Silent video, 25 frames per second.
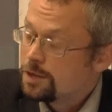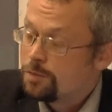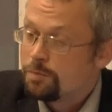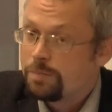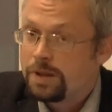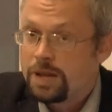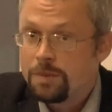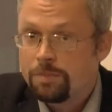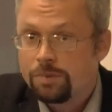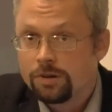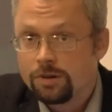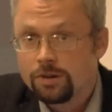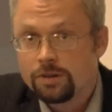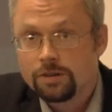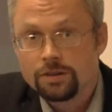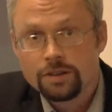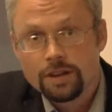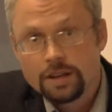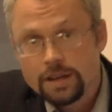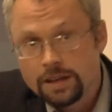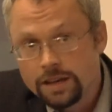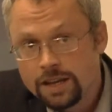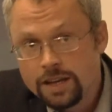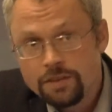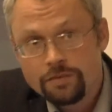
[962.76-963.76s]
people
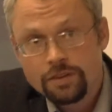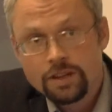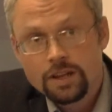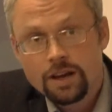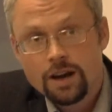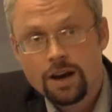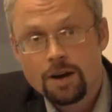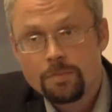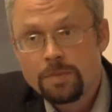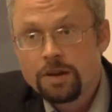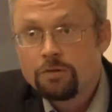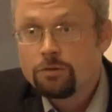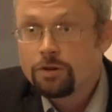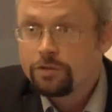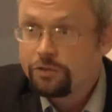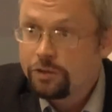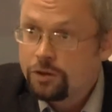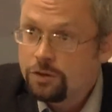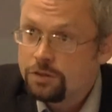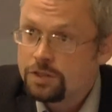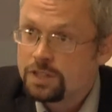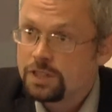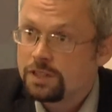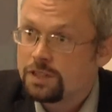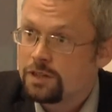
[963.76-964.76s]
leaving the army,
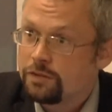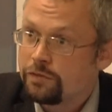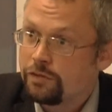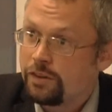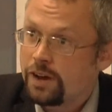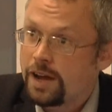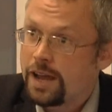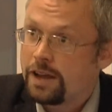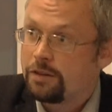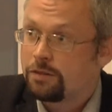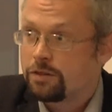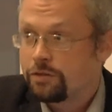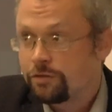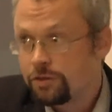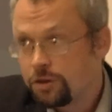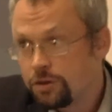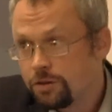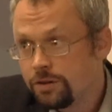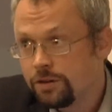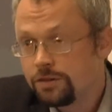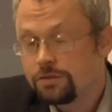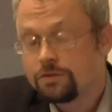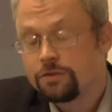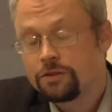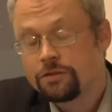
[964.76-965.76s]
refusing to fight,
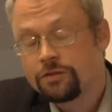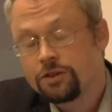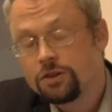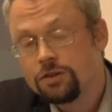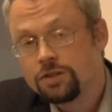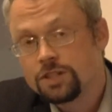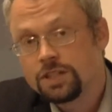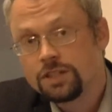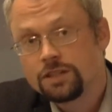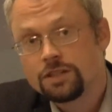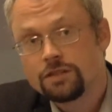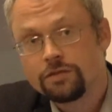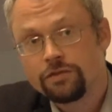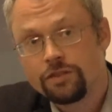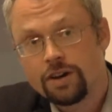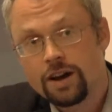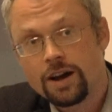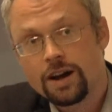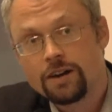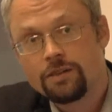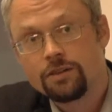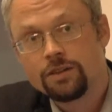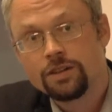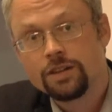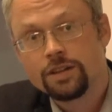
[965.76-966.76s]
refusing to
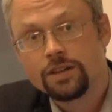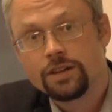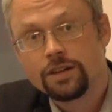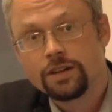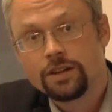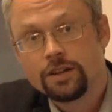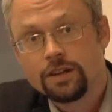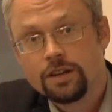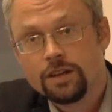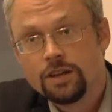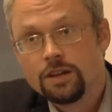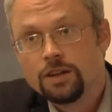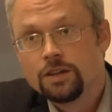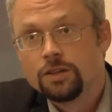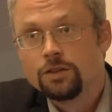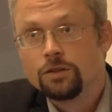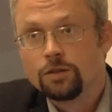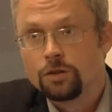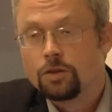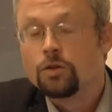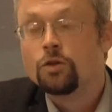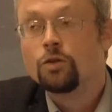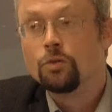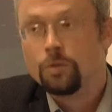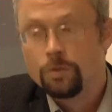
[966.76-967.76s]
fire on the
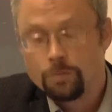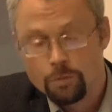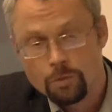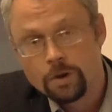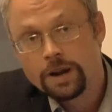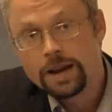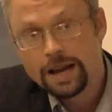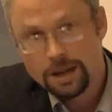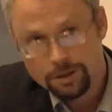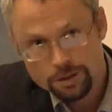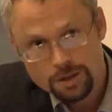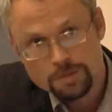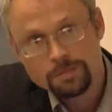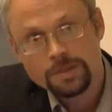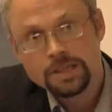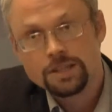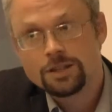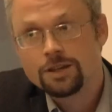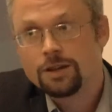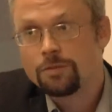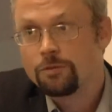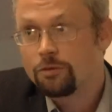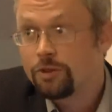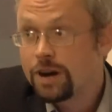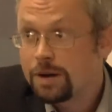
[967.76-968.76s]
who were now to be
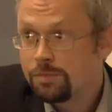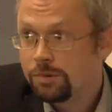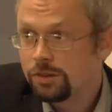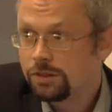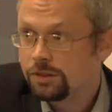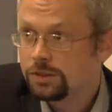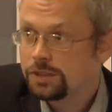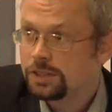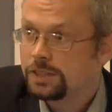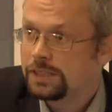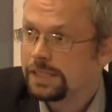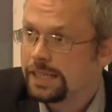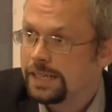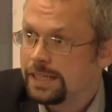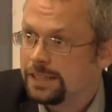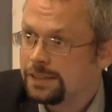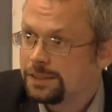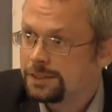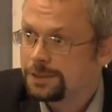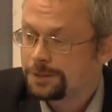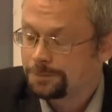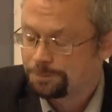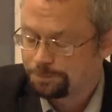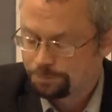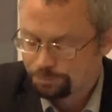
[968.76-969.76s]
termed rebels in the
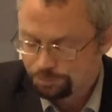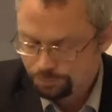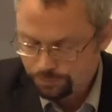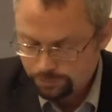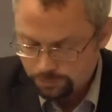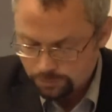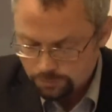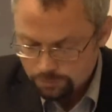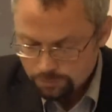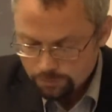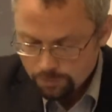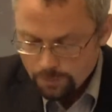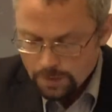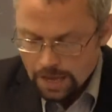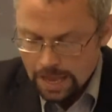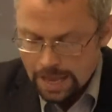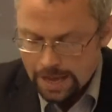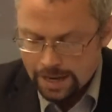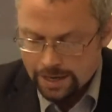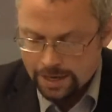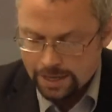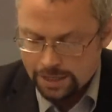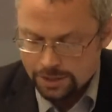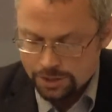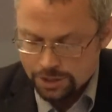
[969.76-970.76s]
east,
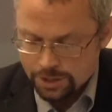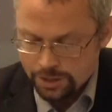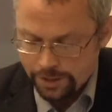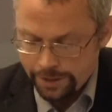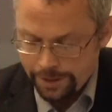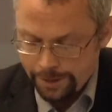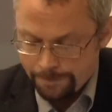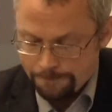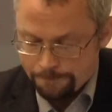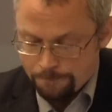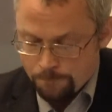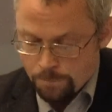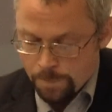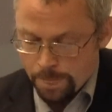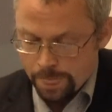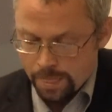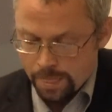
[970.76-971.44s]
and actually,